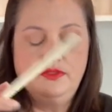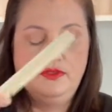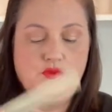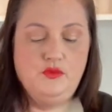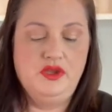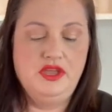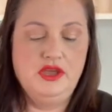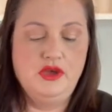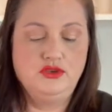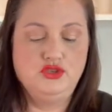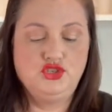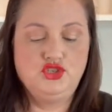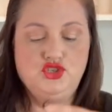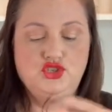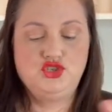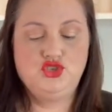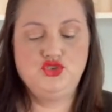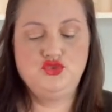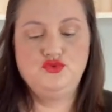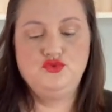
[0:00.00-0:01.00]
We go
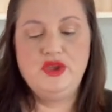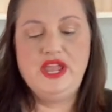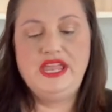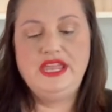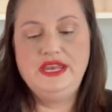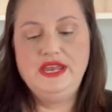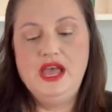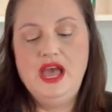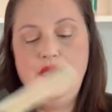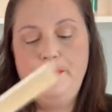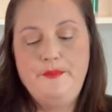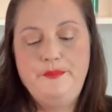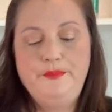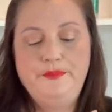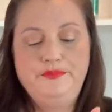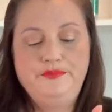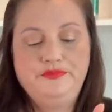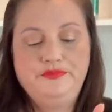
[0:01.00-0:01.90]
straight up